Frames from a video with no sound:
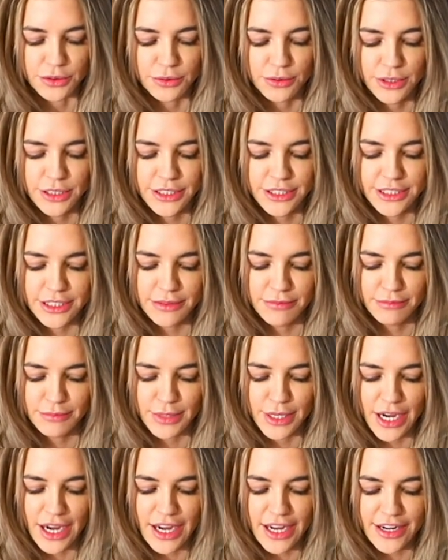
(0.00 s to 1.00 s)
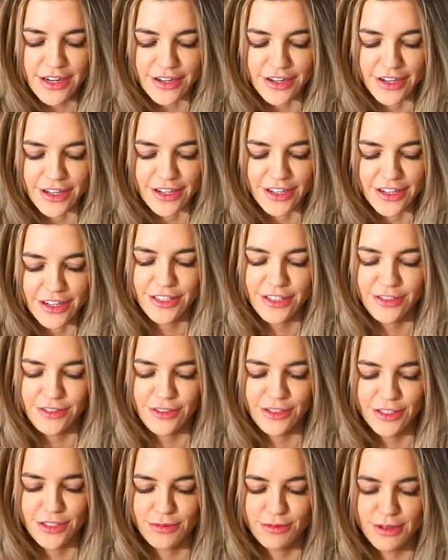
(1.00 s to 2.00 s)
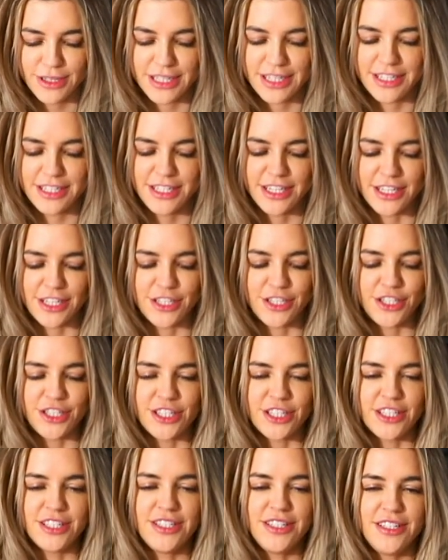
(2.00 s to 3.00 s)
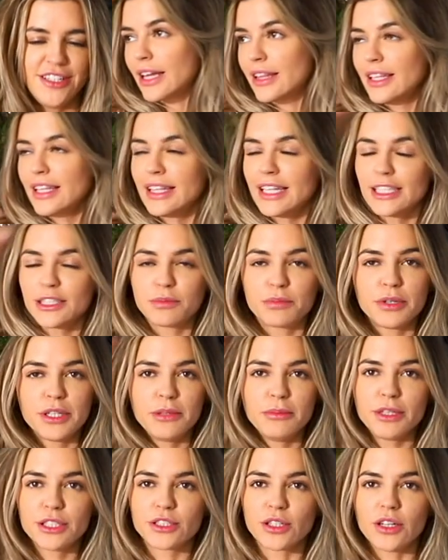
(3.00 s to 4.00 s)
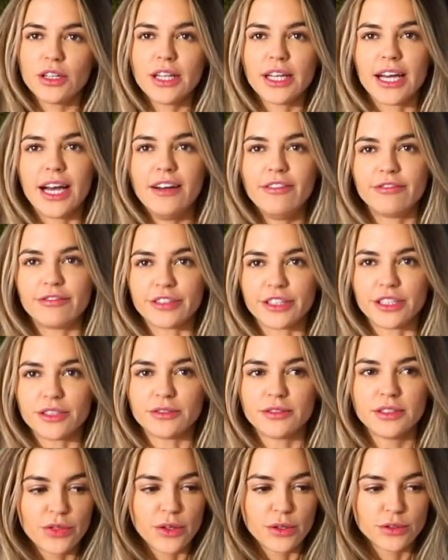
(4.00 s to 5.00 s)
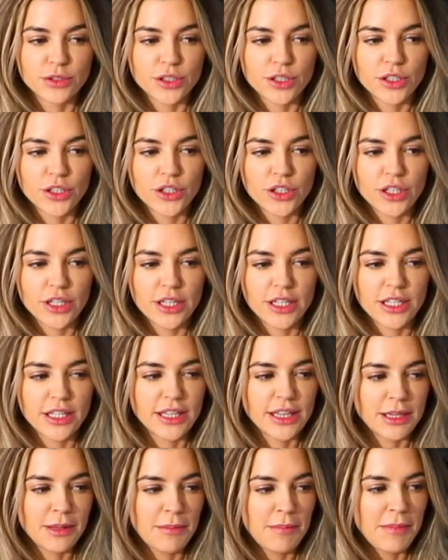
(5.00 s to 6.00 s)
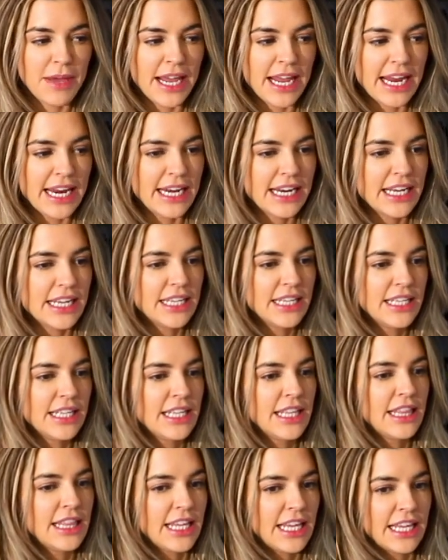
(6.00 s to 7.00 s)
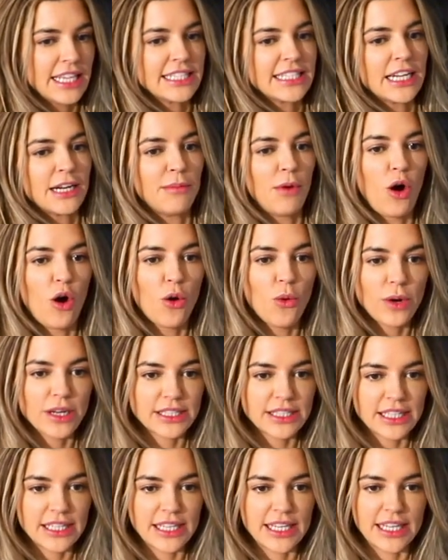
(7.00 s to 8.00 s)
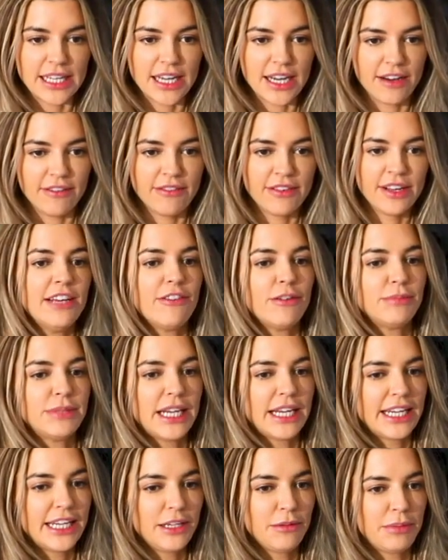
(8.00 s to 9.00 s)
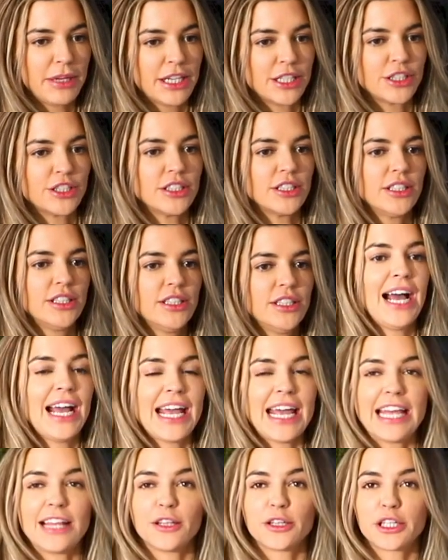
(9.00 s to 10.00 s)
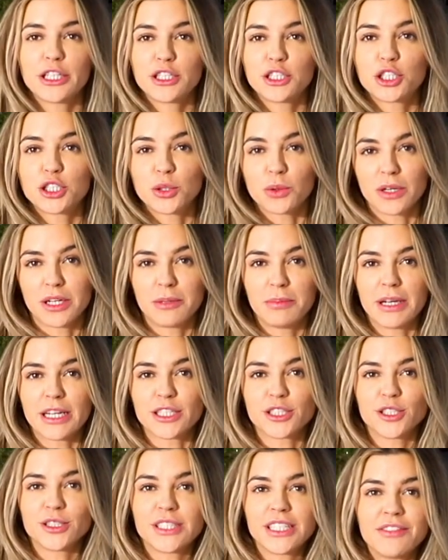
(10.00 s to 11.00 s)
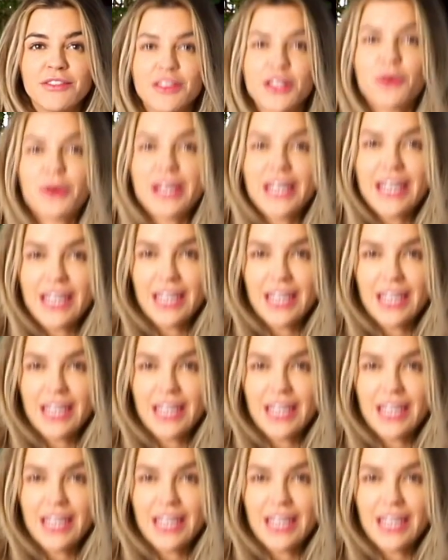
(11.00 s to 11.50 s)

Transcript: What's the matter? You just want attention? I think that's pretty much all I have for you. Those are the main things that I'm always thinking of if I'm taking a picture. I hate looking short in pictures, even though I